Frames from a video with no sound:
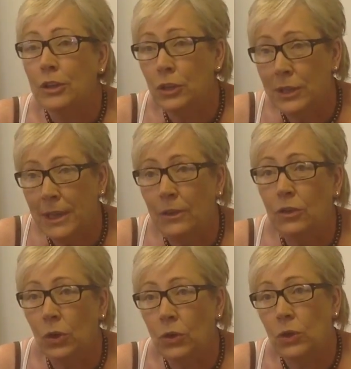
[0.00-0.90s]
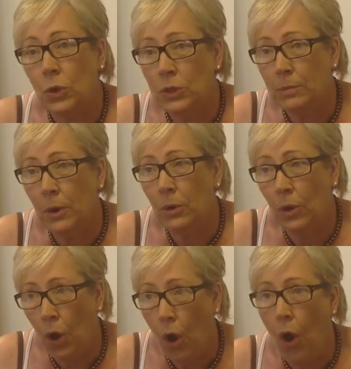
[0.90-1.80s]
to St John's
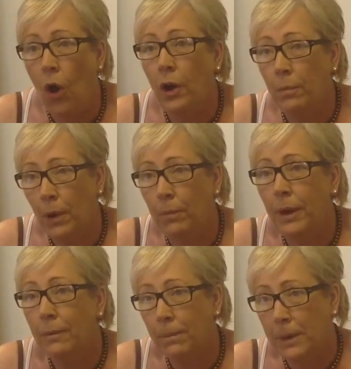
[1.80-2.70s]
Hospital on a public